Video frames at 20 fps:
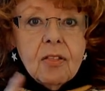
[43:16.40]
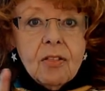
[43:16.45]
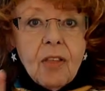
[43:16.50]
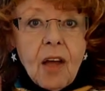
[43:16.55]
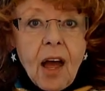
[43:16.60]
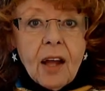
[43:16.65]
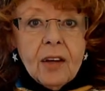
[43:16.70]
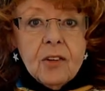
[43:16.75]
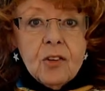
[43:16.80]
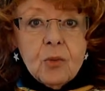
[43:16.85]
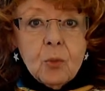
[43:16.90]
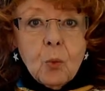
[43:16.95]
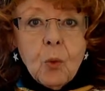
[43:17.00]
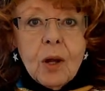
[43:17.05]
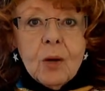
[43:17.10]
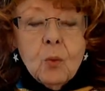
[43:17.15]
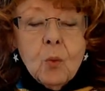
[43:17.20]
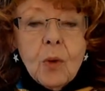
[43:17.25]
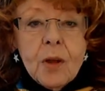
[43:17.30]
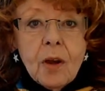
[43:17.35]
That is
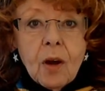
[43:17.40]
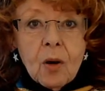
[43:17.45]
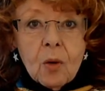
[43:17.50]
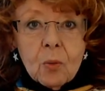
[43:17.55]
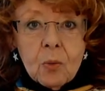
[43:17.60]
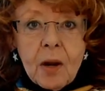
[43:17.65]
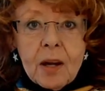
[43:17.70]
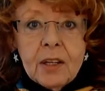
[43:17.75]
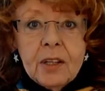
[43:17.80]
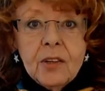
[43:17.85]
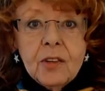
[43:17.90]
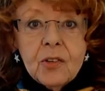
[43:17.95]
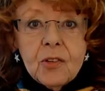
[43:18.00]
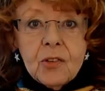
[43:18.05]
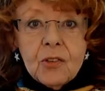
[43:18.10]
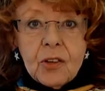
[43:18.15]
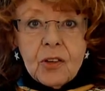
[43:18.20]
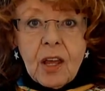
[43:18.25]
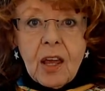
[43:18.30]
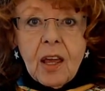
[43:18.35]
when we are ready to
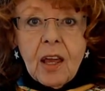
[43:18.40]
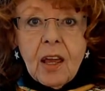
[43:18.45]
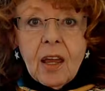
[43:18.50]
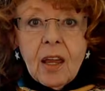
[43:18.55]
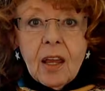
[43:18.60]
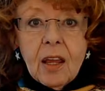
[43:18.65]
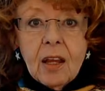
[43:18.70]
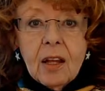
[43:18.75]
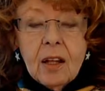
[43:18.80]
say,